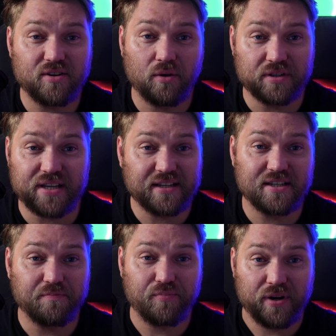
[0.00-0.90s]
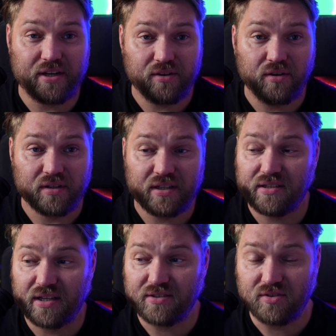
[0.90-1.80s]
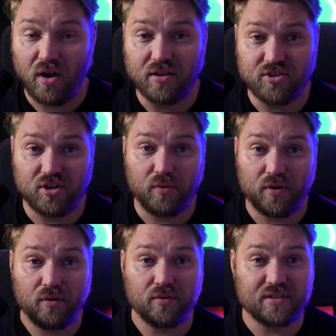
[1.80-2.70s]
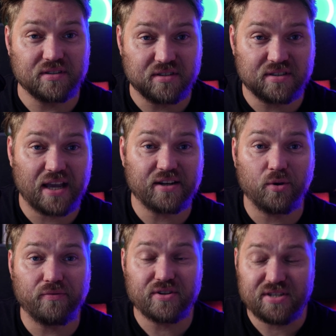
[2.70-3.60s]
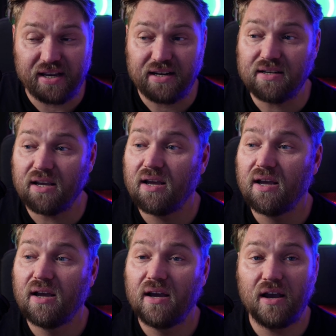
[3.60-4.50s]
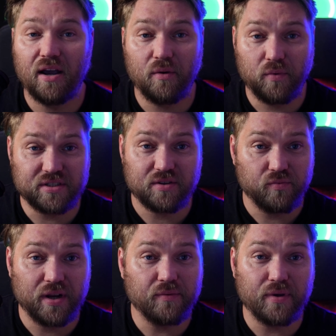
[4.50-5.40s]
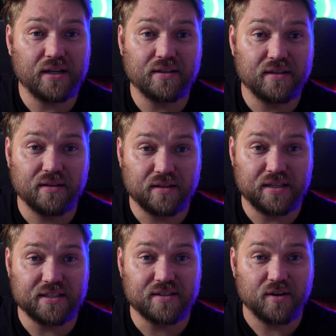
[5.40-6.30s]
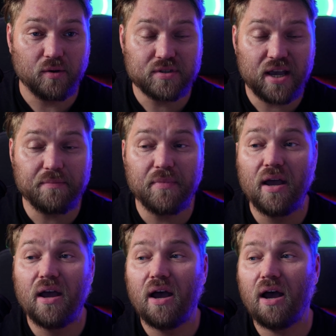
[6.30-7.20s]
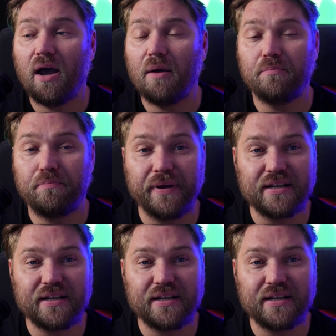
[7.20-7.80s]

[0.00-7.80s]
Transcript: load is actually pretty good. It's not slow at all. It's slightly over a second, which is a really, really decent load time. But